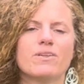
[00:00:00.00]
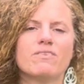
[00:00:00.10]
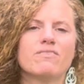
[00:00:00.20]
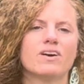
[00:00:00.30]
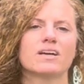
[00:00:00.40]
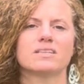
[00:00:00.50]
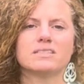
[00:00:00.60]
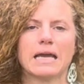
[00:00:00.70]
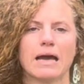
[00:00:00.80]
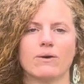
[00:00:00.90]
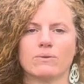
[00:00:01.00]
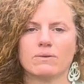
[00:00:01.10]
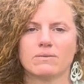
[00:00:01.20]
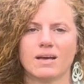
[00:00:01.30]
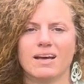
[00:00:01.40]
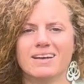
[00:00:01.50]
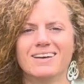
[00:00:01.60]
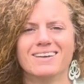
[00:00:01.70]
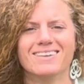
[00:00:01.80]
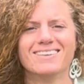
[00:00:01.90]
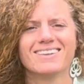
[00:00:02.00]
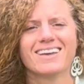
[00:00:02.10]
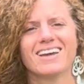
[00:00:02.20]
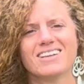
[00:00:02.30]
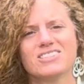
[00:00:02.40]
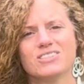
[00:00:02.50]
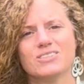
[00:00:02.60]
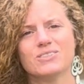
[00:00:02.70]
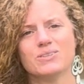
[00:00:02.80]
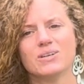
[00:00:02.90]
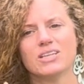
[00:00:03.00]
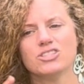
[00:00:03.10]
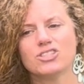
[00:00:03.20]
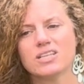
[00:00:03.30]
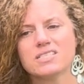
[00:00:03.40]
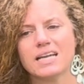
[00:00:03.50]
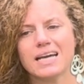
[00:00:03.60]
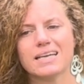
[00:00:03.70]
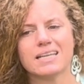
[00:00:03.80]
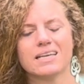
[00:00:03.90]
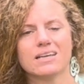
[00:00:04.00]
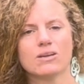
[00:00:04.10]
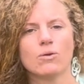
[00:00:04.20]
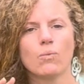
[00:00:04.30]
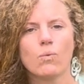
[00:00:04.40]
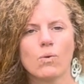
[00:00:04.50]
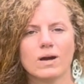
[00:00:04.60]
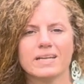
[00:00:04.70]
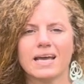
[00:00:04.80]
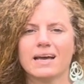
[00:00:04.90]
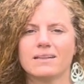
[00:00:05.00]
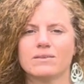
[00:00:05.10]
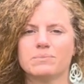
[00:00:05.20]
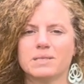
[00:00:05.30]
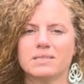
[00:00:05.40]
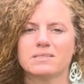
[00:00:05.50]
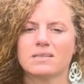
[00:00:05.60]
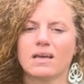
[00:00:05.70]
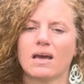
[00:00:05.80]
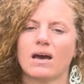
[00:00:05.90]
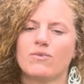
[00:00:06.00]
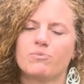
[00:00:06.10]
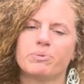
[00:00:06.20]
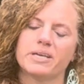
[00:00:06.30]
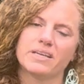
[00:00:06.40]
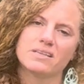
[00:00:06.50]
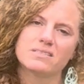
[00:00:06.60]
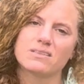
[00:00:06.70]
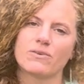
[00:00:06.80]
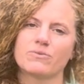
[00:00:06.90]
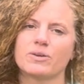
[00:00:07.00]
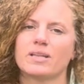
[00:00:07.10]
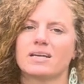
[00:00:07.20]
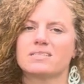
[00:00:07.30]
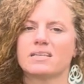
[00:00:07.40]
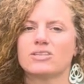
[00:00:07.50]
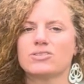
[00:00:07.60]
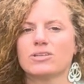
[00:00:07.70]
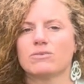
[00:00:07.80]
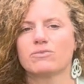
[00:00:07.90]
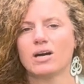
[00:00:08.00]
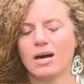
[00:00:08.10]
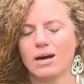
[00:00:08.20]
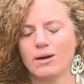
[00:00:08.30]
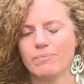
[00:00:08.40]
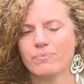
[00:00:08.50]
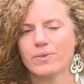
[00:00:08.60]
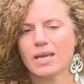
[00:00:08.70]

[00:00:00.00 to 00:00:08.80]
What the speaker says: the fuck down, to just add in one element of peace, of relaxation, of calm.